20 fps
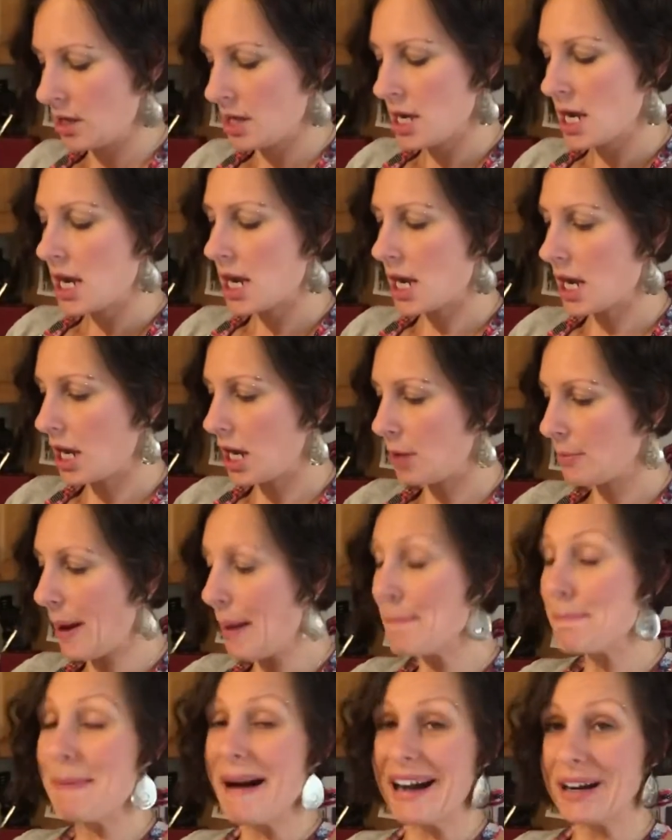
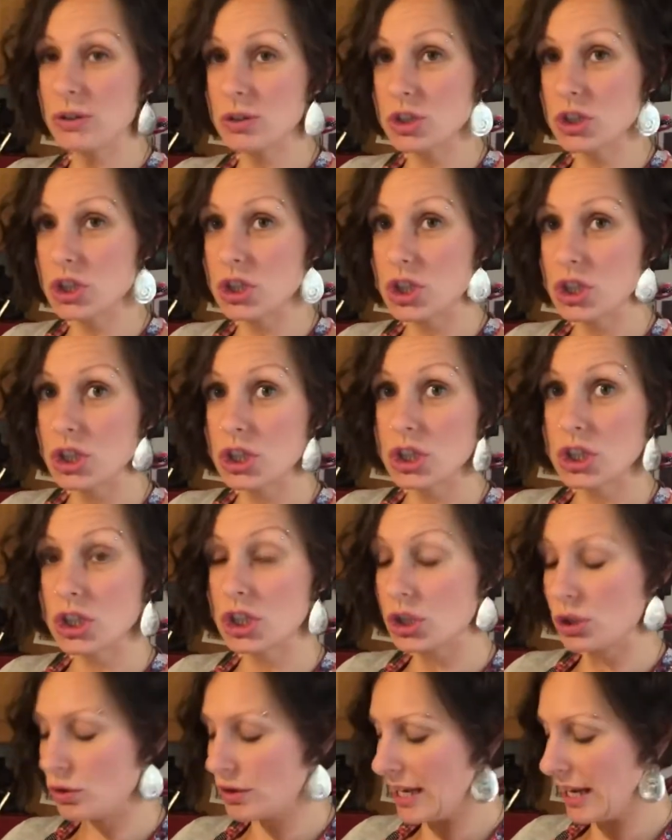about
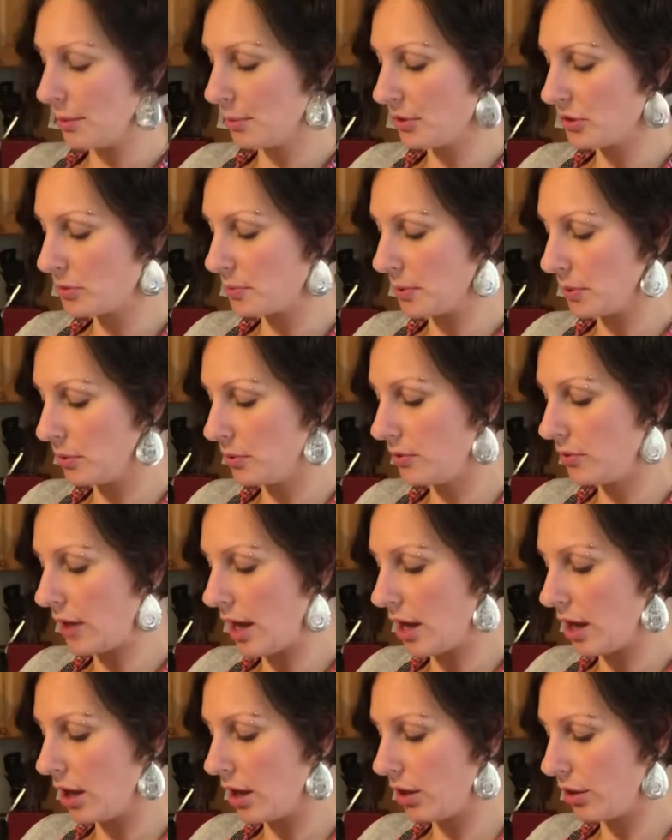2 tablespoons
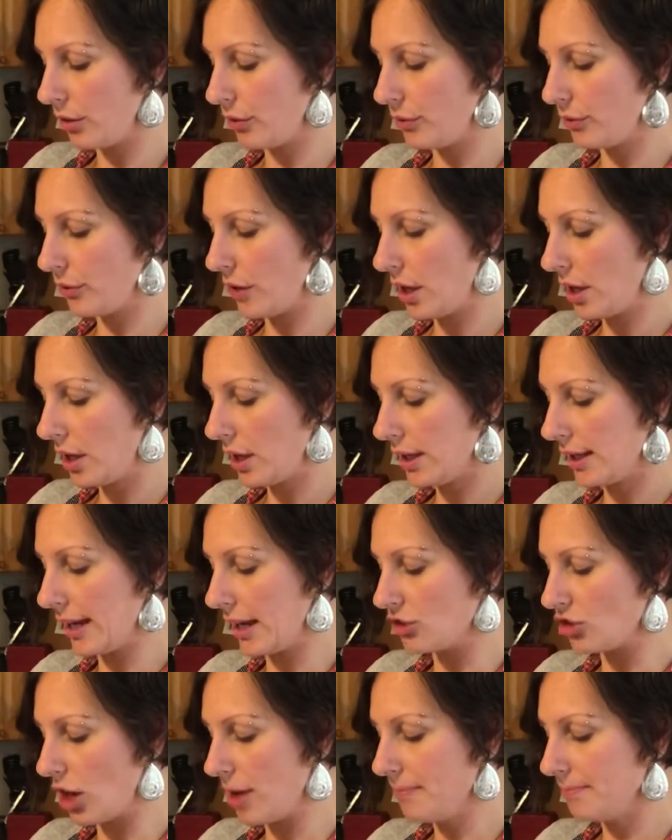of
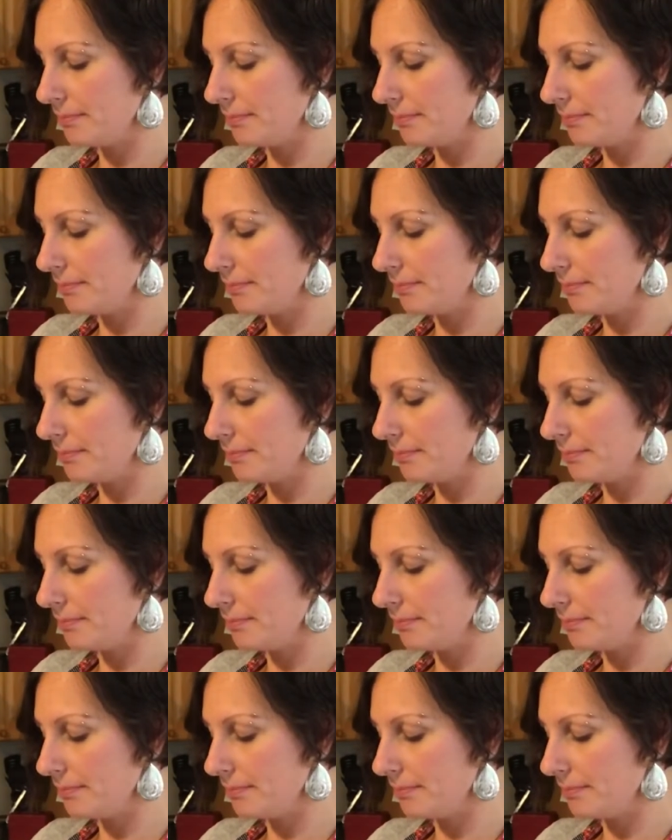ketchup.